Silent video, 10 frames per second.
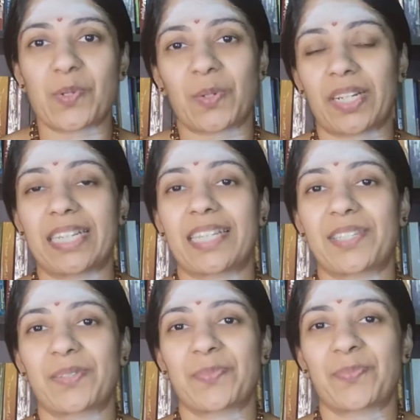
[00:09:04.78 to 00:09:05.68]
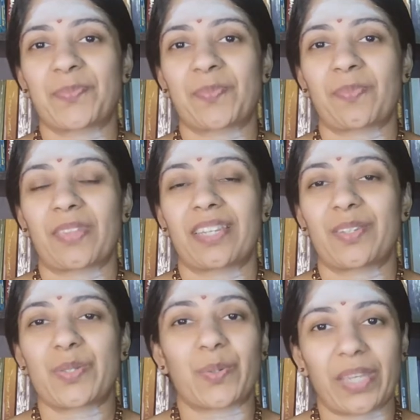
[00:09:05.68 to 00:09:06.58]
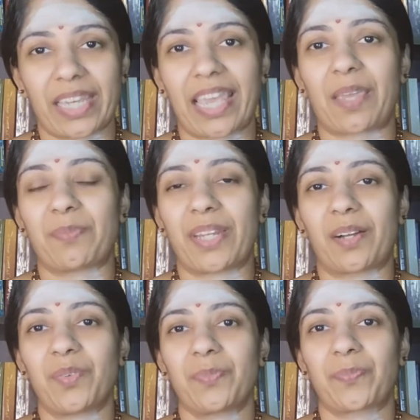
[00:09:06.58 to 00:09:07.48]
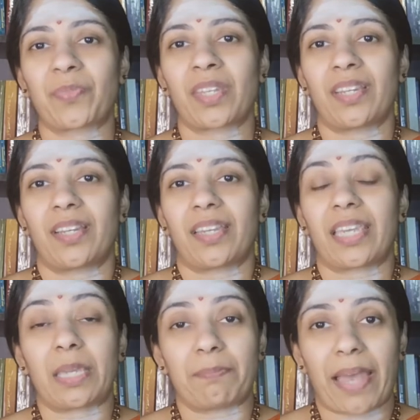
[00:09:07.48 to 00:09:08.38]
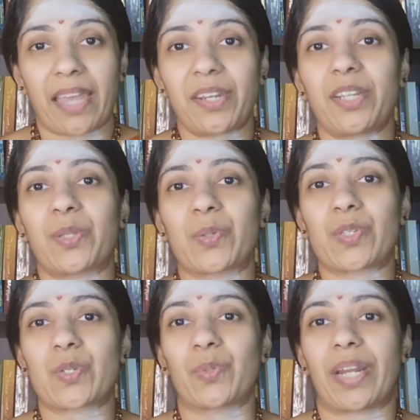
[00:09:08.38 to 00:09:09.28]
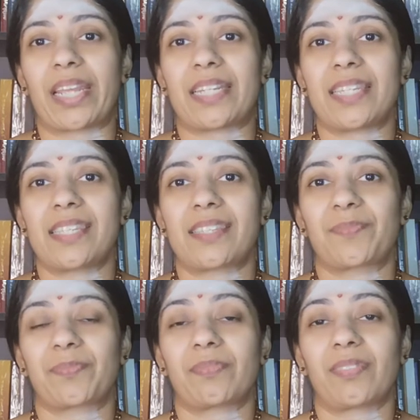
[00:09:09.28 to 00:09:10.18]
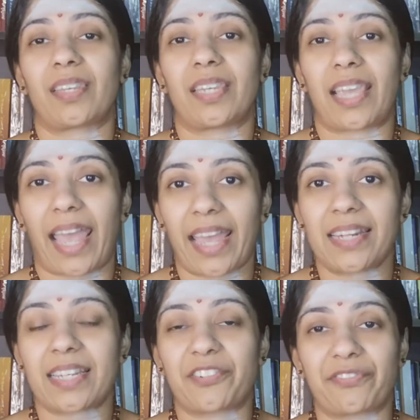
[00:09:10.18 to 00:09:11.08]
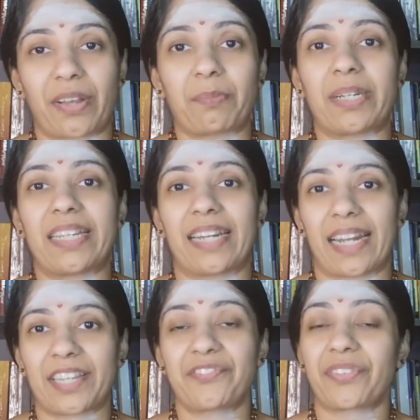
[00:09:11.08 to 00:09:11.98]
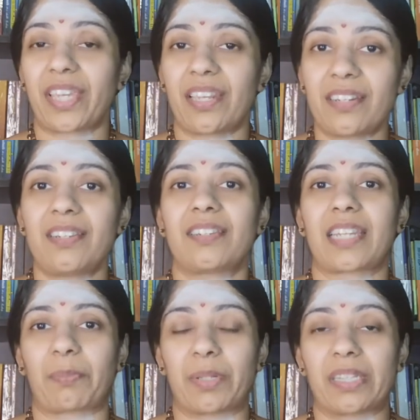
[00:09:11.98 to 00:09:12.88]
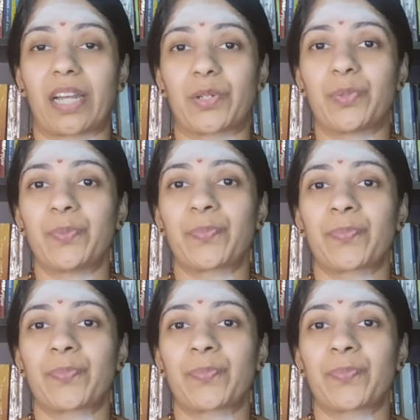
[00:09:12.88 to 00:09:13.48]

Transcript: to earth. So he came down, he married those two ladies, he had a family life in Tamil Nadu.